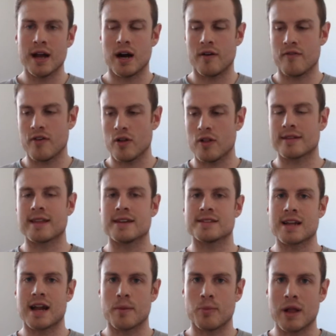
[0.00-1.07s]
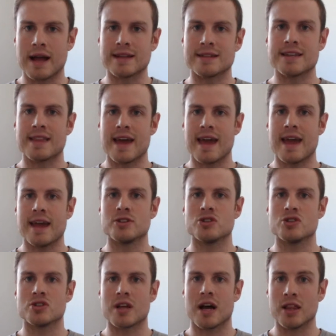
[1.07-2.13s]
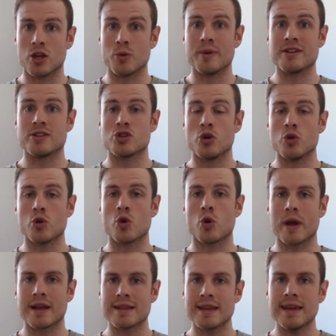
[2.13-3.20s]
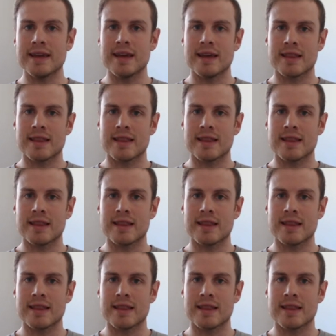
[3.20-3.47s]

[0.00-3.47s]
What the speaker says: I felt like they started playing to their edges a little bit too quickly.